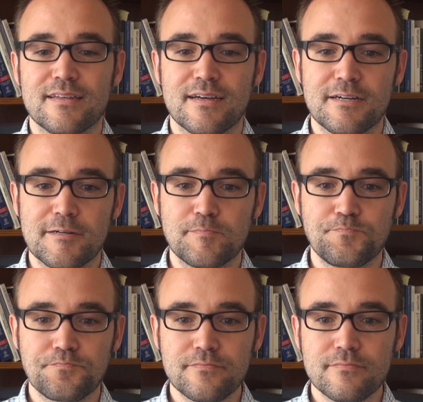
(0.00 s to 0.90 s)

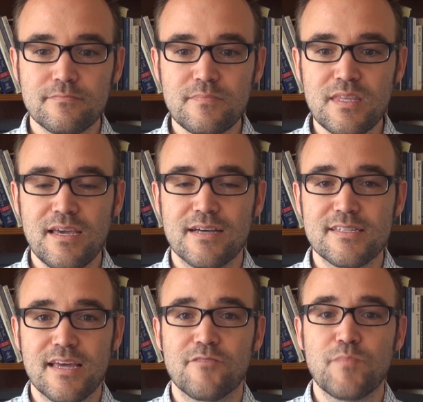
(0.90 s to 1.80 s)
a
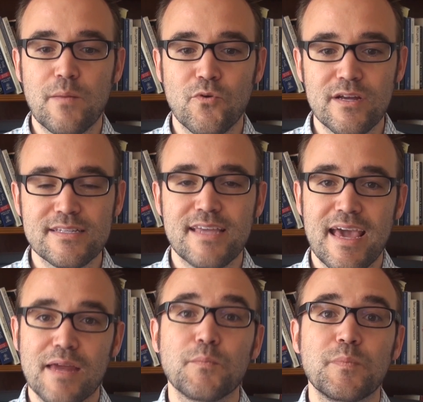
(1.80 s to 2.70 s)
set of memories
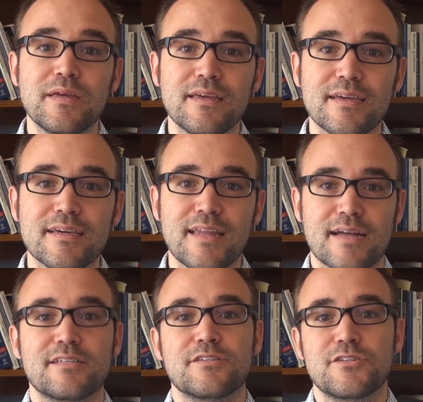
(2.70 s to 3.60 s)
can be
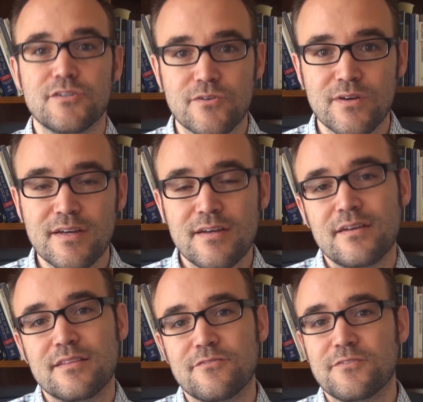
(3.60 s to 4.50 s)
connected to
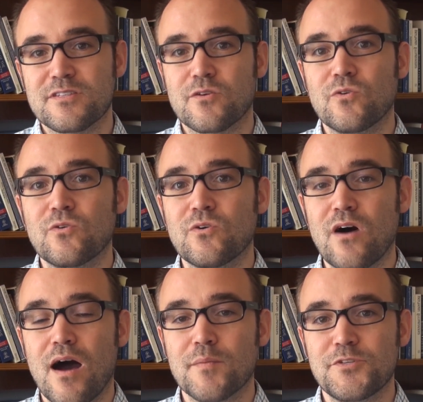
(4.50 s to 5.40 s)
the physical
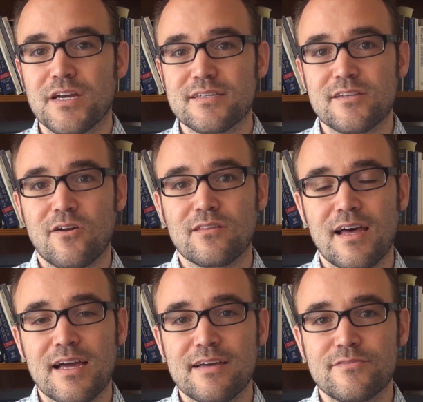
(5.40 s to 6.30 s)
objects in our
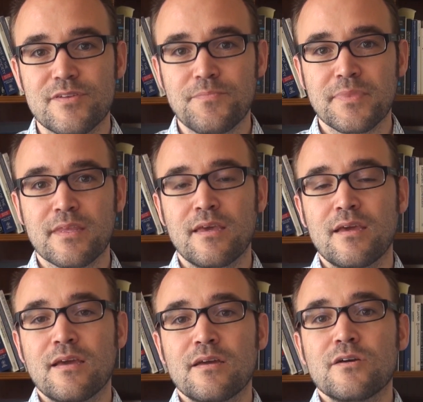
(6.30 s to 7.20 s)
lives.
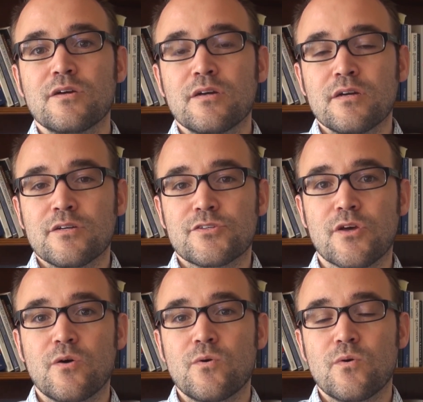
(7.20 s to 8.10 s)

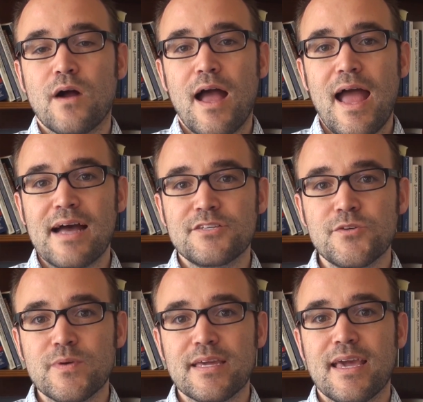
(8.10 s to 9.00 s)
So as
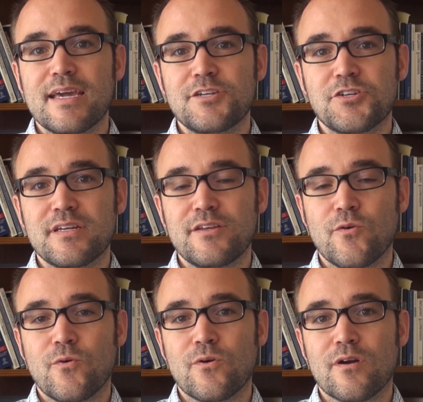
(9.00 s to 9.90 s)
you engage in
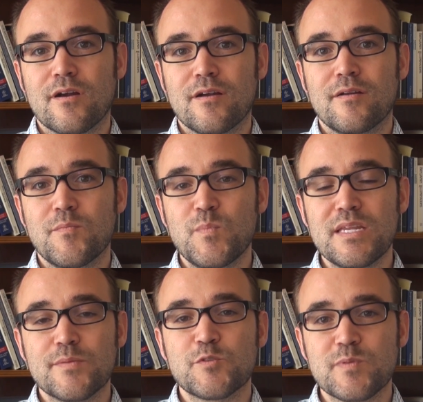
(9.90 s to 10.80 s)
your
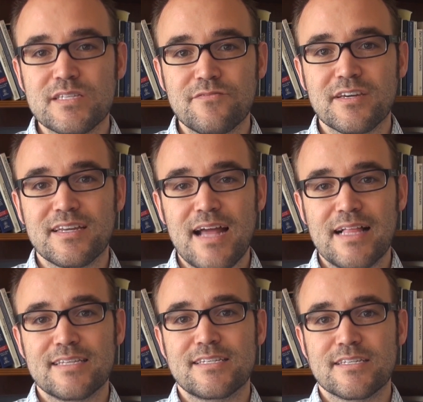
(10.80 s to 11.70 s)
medium-specific
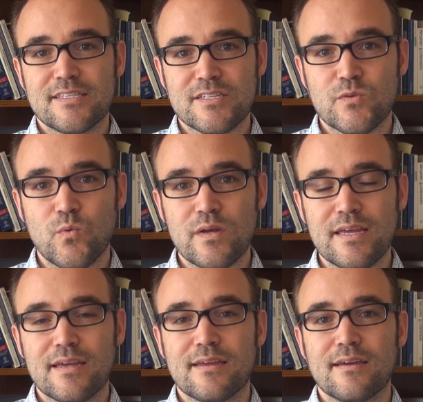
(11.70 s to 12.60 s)
analysis this
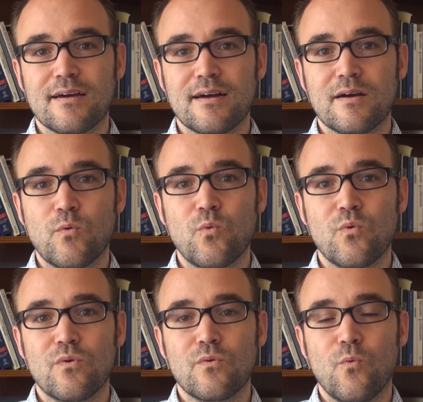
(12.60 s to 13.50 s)
week,
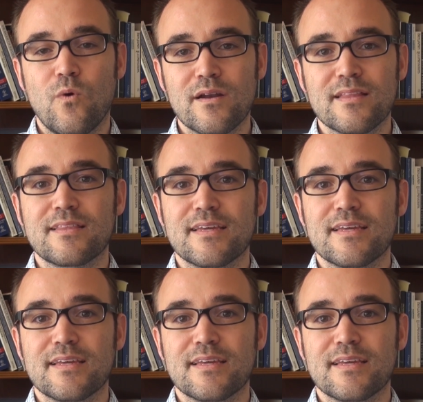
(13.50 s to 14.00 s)
one of the